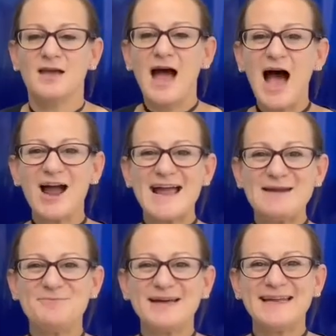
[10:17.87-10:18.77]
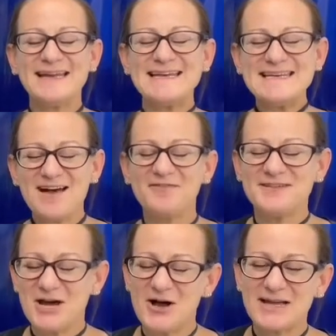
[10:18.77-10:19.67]
All right, but enough
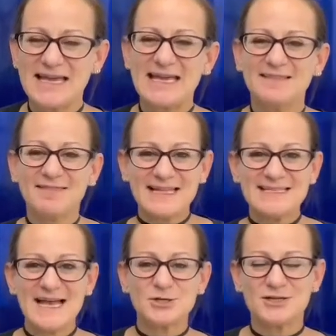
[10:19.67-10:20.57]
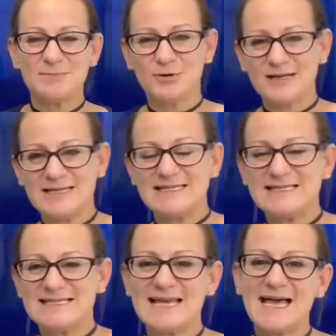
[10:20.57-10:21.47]
talking. Let's actually put it
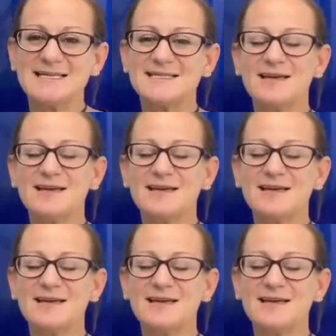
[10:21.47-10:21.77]
to the test.